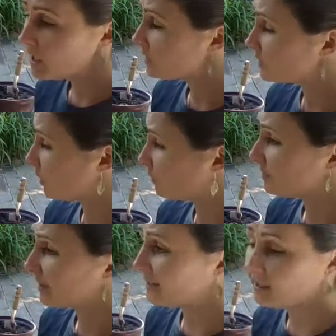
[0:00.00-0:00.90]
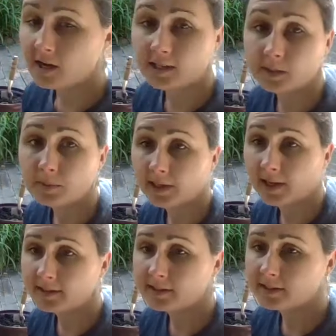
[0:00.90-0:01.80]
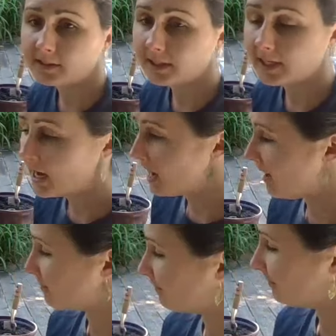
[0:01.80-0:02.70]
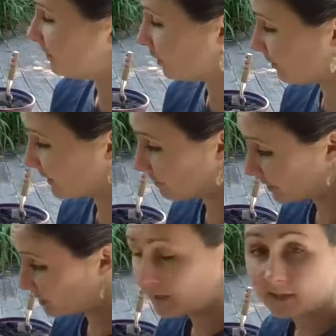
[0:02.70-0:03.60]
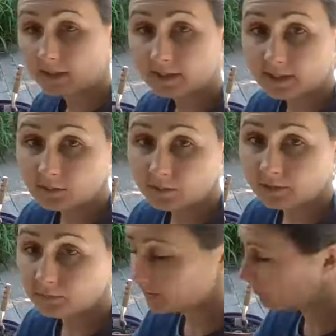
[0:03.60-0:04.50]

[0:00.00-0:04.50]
So depending on the plant, you know, like a big plant like this one really